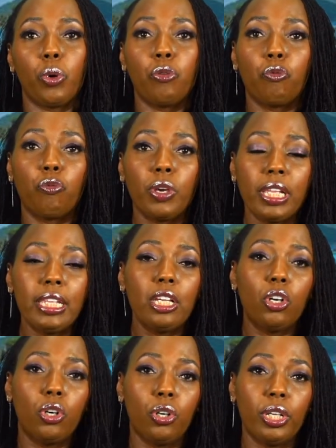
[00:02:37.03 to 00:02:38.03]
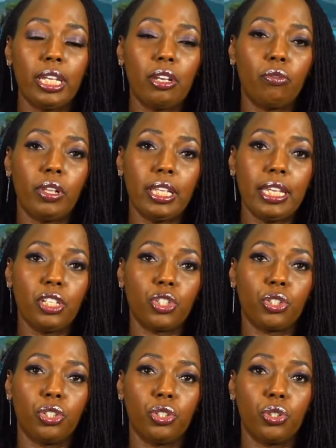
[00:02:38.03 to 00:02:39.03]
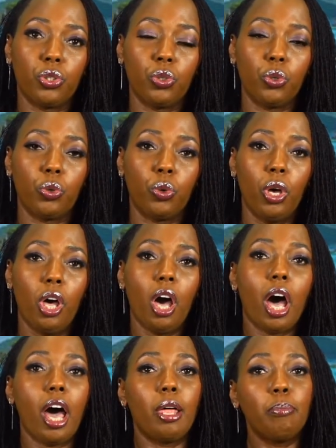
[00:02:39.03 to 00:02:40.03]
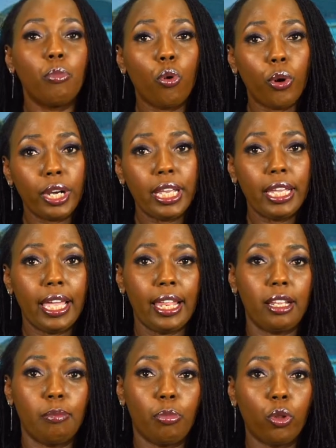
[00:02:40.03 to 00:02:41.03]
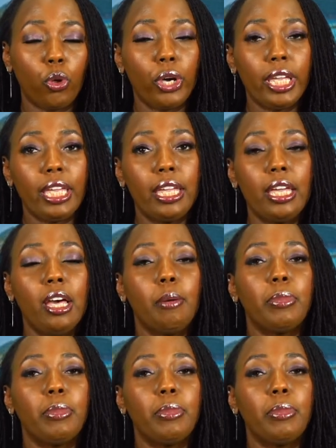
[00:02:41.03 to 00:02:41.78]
We're really good in relation to onboarding an employee,